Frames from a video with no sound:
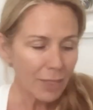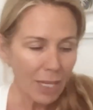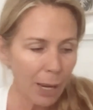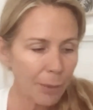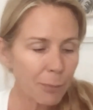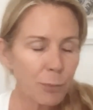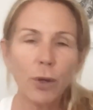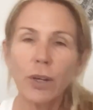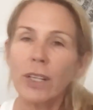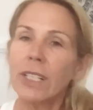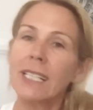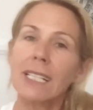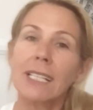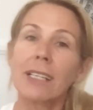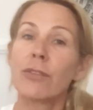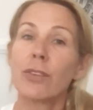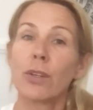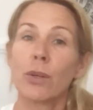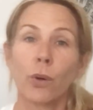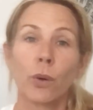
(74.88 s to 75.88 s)
I'm not going to
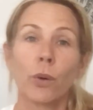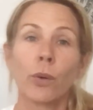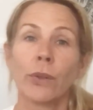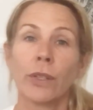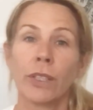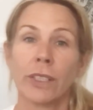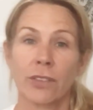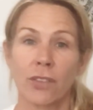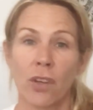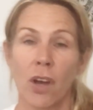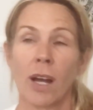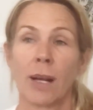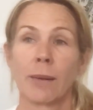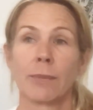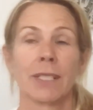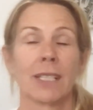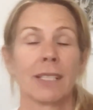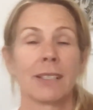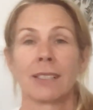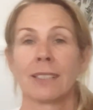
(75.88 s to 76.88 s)
give you all the
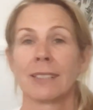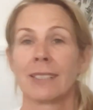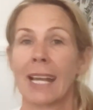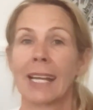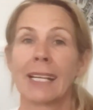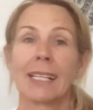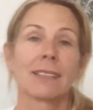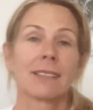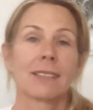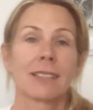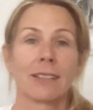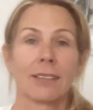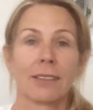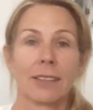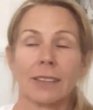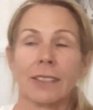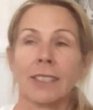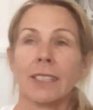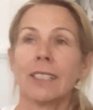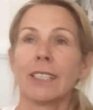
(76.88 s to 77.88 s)
times and the dates and
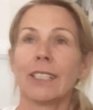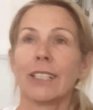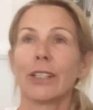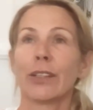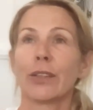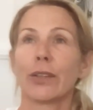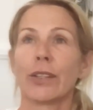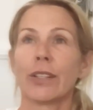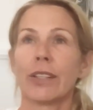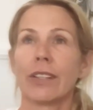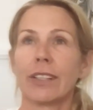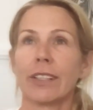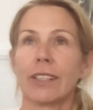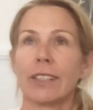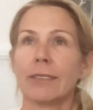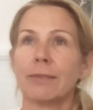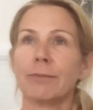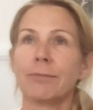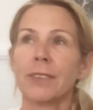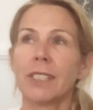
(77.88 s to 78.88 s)

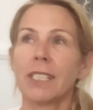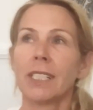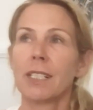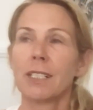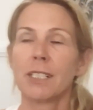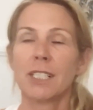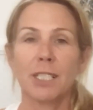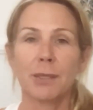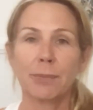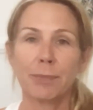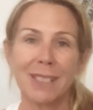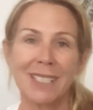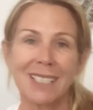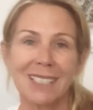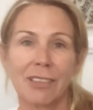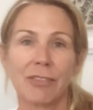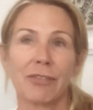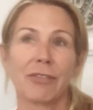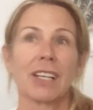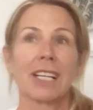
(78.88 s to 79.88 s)
the
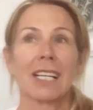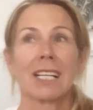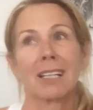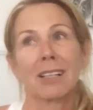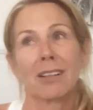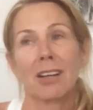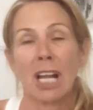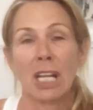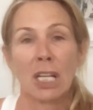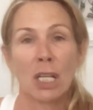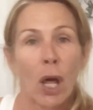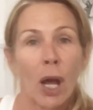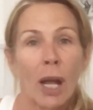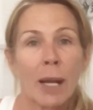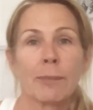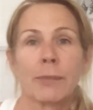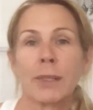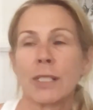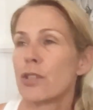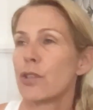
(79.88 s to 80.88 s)
specific
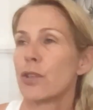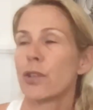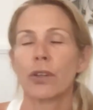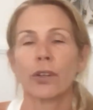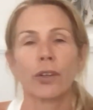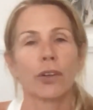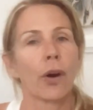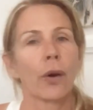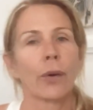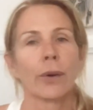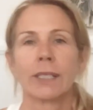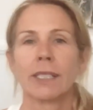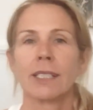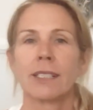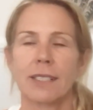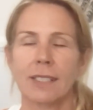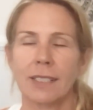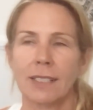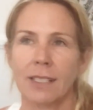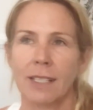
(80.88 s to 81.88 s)
alignments. You can go and
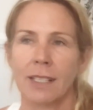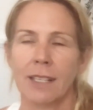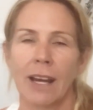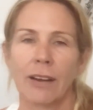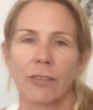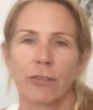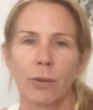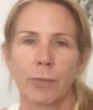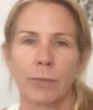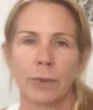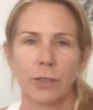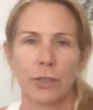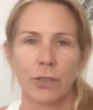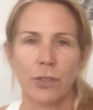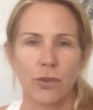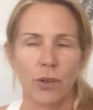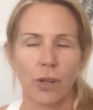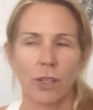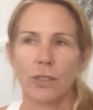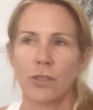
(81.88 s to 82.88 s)
listen to that from an
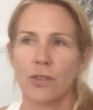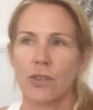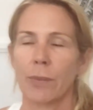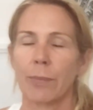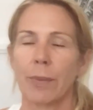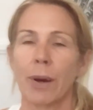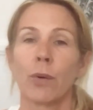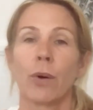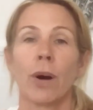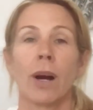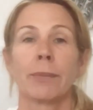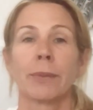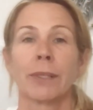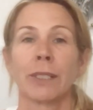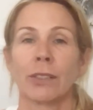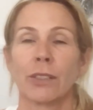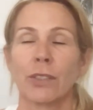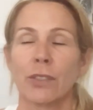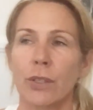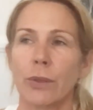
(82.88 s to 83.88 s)
astrologer, but what I'm
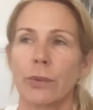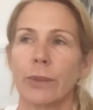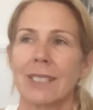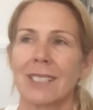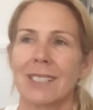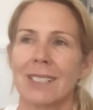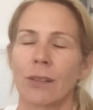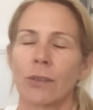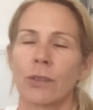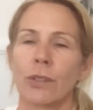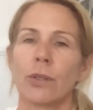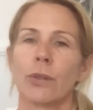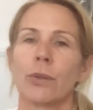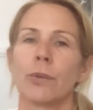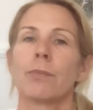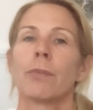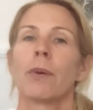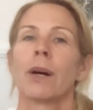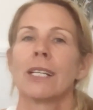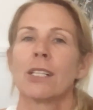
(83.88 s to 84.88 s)
going to do is tell you
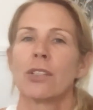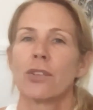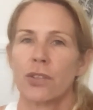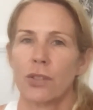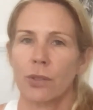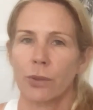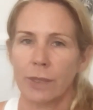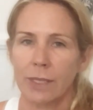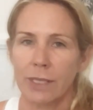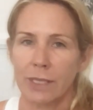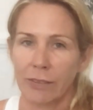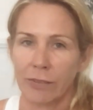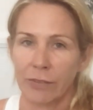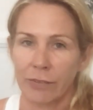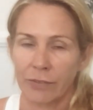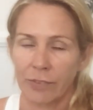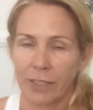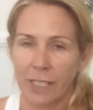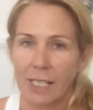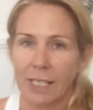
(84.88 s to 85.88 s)
my intuitive
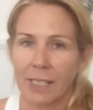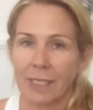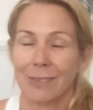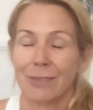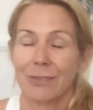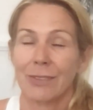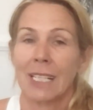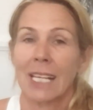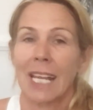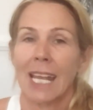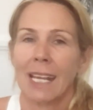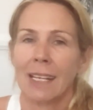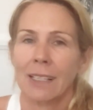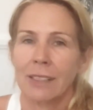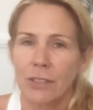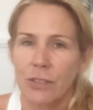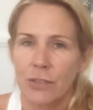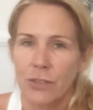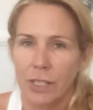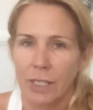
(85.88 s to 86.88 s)
feeling of the
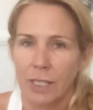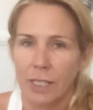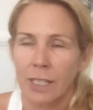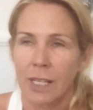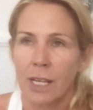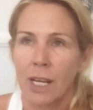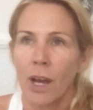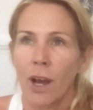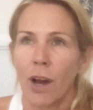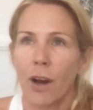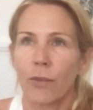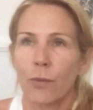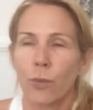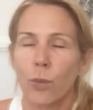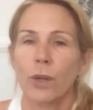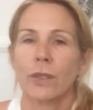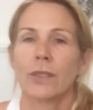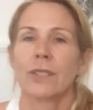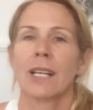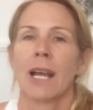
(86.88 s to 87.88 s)
energy of
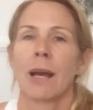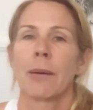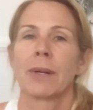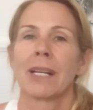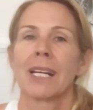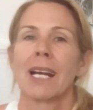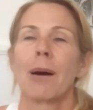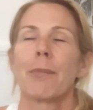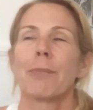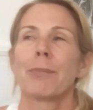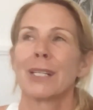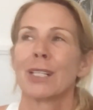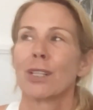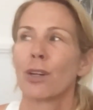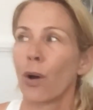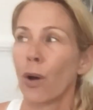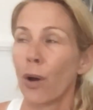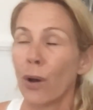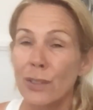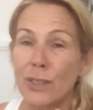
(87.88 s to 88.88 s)
what's coming up
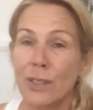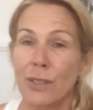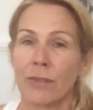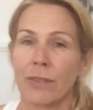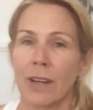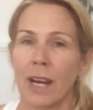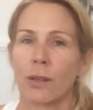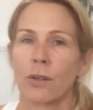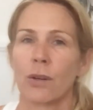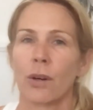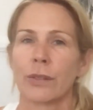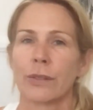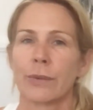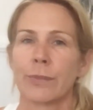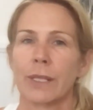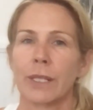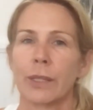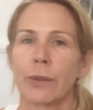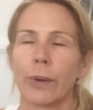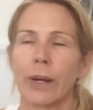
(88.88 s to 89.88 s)
because of our
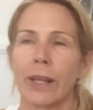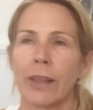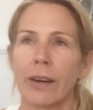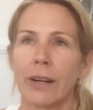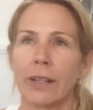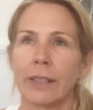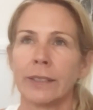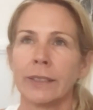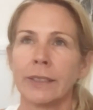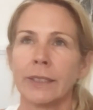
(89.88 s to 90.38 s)
cosmic weather.